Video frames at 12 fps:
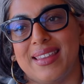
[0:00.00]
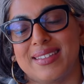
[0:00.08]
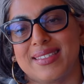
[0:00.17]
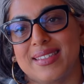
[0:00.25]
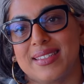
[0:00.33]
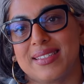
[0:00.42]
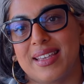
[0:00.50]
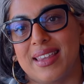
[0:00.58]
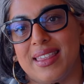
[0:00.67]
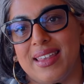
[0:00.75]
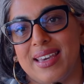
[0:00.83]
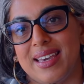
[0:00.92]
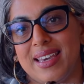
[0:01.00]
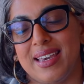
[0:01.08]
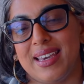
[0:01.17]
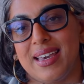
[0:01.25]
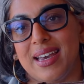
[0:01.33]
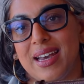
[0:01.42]
This is
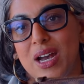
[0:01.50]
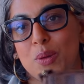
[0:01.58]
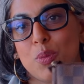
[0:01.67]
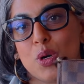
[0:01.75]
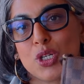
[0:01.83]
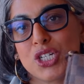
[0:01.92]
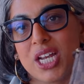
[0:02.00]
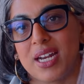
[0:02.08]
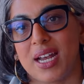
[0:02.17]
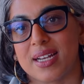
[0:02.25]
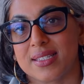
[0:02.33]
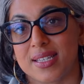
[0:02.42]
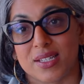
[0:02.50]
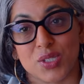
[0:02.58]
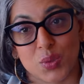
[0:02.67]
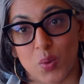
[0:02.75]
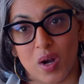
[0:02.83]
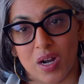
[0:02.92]
the pochette
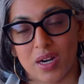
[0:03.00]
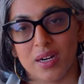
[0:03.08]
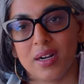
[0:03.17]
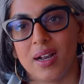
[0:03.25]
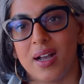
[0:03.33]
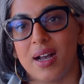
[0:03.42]
accessoire,